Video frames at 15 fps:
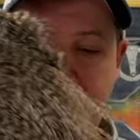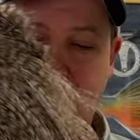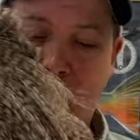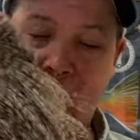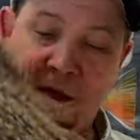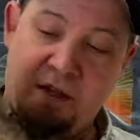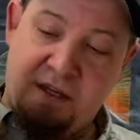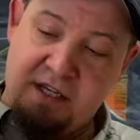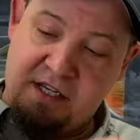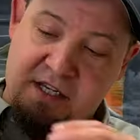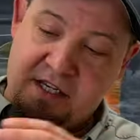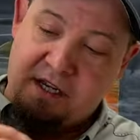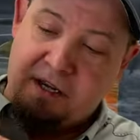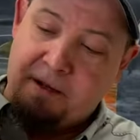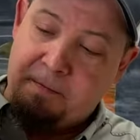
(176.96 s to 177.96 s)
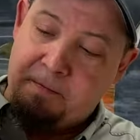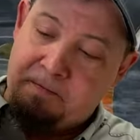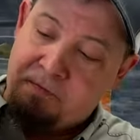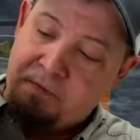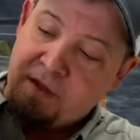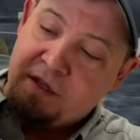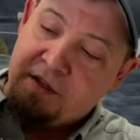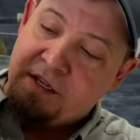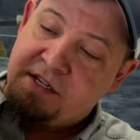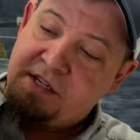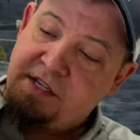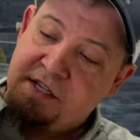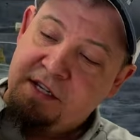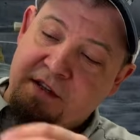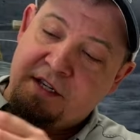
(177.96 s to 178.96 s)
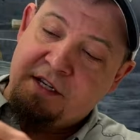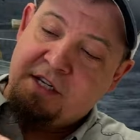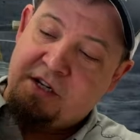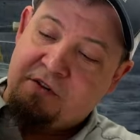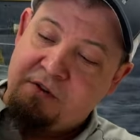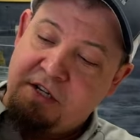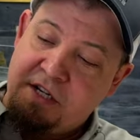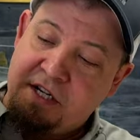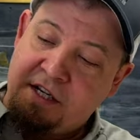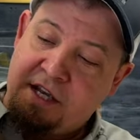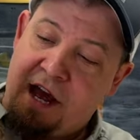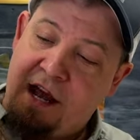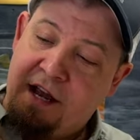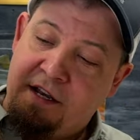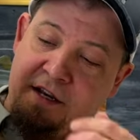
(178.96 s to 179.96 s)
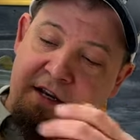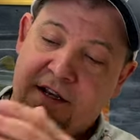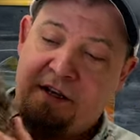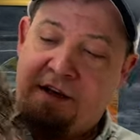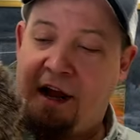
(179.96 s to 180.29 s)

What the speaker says: I mean, this grizzly dyed